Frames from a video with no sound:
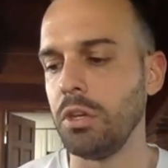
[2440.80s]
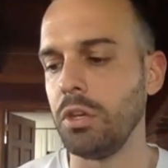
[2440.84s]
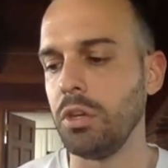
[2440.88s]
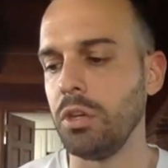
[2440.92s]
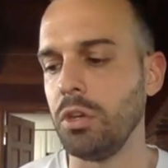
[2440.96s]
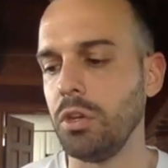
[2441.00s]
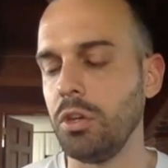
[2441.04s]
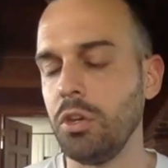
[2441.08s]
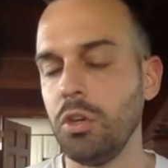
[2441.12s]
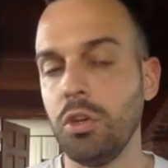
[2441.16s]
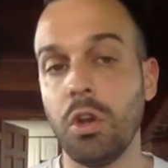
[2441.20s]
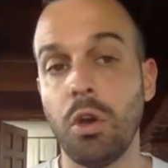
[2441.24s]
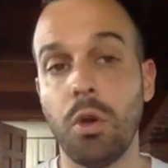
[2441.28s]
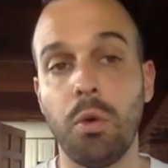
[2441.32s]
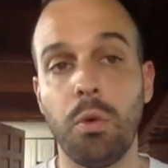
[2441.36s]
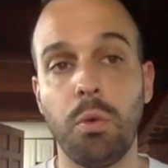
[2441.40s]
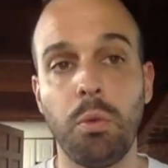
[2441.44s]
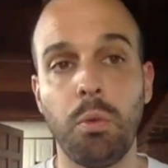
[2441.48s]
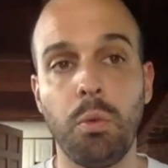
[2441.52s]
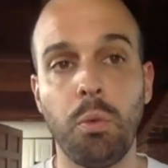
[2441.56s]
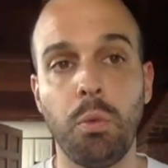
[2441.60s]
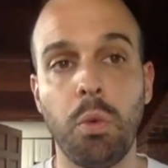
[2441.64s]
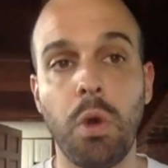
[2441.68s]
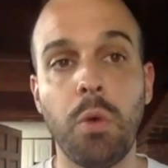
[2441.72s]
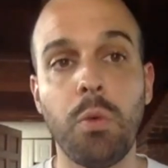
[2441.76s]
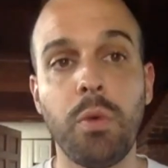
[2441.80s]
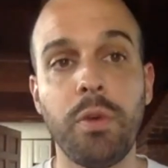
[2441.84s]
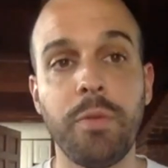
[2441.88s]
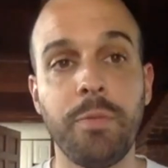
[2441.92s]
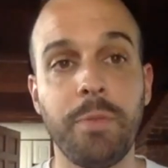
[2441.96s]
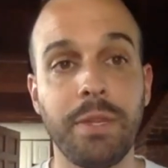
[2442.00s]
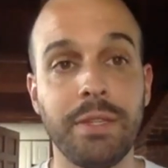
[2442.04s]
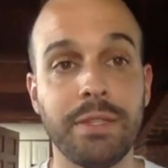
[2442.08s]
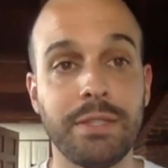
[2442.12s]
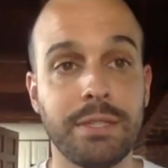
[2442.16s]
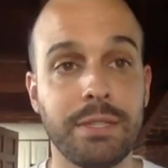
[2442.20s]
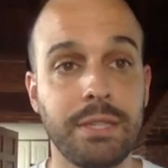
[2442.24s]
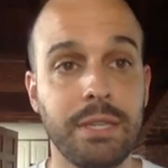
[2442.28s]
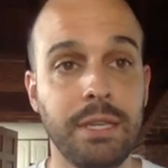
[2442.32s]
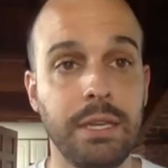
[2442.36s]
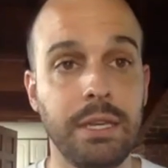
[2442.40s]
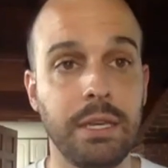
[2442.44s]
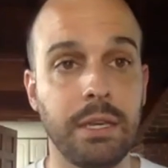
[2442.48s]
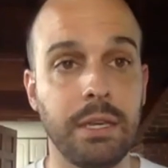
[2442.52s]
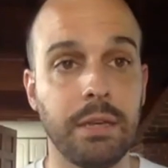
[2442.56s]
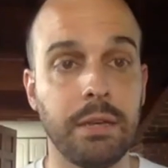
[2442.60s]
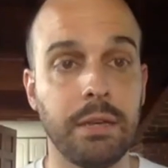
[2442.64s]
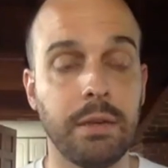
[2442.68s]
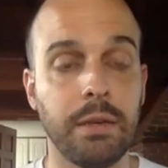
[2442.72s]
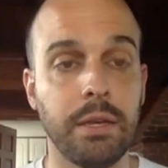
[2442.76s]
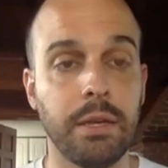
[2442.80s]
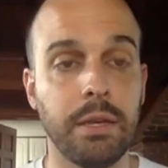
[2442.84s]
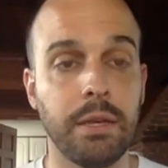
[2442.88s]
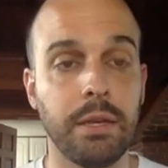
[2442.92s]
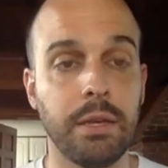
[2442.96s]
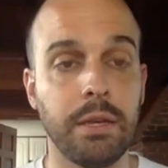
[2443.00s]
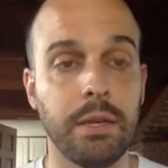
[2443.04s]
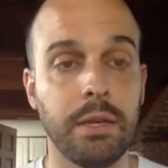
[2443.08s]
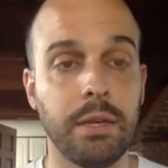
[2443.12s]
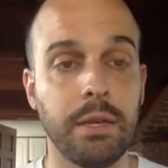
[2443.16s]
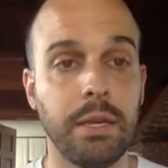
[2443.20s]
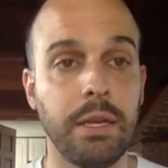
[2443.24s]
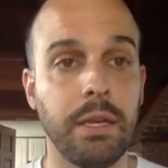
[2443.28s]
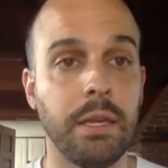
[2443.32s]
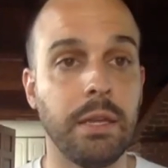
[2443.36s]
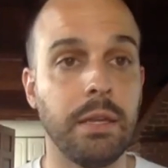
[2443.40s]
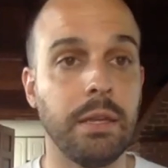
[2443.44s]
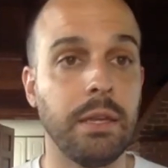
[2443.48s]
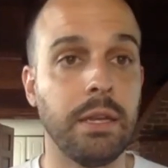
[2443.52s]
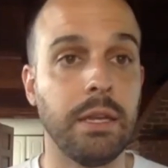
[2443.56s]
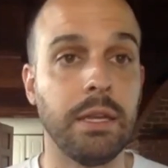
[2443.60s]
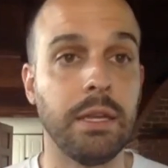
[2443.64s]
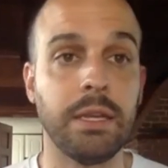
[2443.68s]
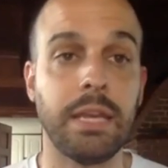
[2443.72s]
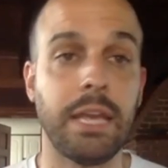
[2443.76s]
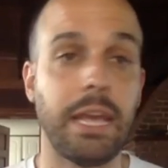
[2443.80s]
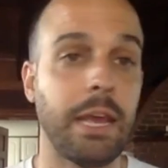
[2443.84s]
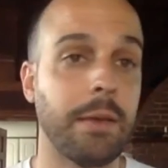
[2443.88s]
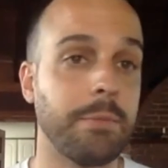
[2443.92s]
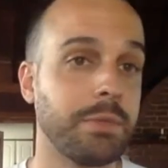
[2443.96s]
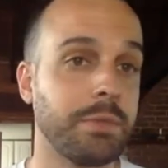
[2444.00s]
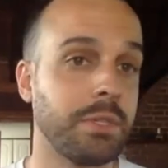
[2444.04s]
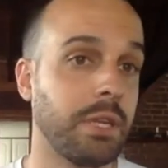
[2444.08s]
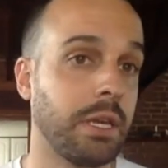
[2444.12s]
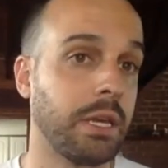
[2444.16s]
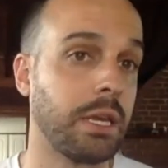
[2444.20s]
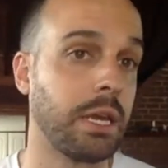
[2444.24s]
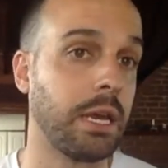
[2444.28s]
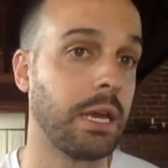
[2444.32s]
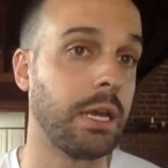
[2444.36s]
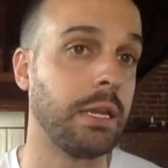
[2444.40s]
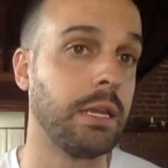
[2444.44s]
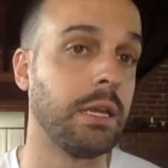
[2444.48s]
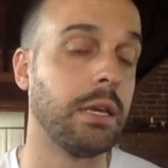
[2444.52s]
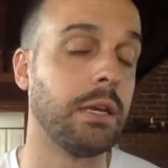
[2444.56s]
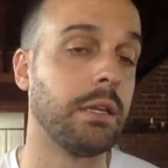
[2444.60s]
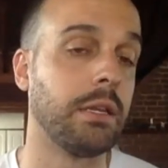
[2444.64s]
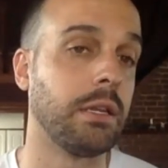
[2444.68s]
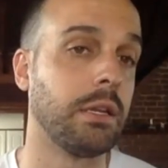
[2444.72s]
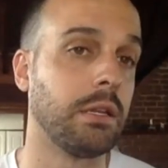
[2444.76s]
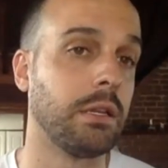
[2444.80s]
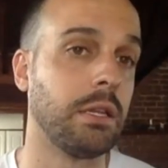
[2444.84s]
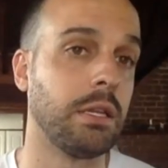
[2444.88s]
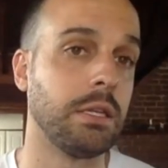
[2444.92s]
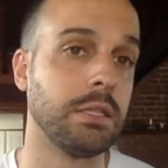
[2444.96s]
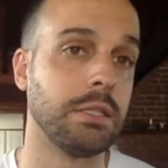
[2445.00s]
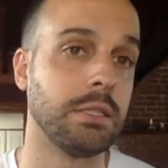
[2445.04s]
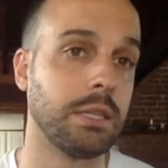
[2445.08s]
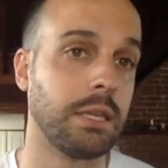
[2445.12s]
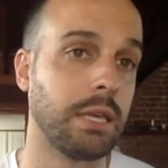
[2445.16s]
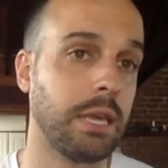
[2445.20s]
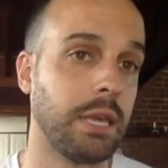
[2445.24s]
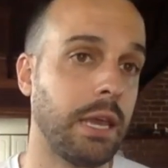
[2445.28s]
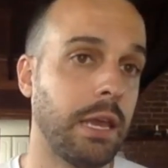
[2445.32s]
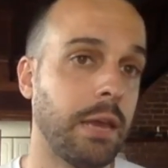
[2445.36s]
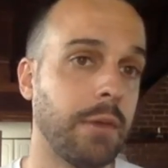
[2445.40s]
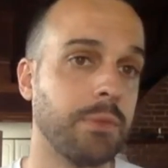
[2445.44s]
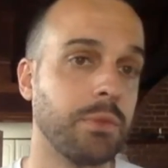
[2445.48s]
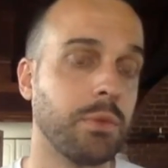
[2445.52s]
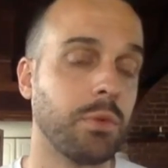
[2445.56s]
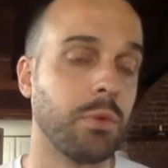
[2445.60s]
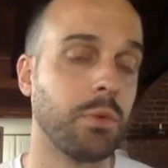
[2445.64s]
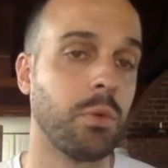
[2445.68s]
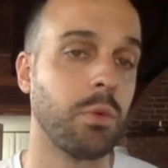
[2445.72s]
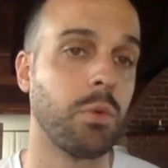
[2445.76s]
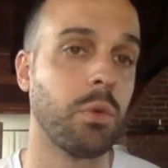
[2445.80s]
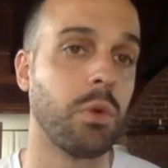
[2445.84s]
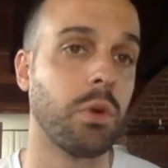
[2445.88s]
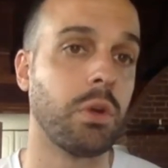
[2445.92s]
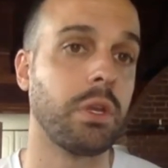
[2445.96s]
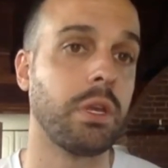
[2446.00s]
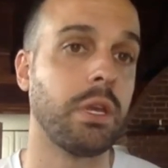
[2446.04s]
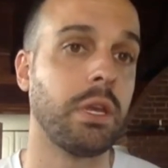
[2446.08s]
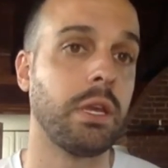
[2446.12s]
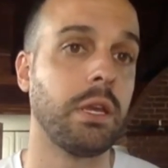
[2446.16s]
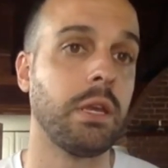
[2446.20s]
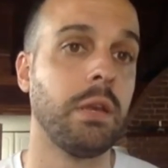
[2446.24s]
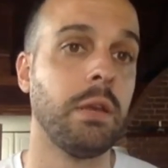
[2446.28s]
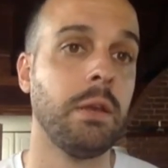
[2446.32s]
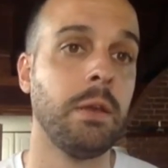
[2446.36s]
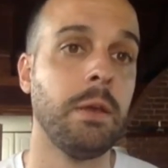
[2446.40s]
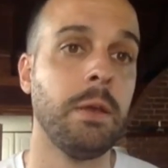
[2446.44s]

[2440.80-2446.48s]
you know, what we've been seeing in camps like Aida and Al-Azza camps where we're working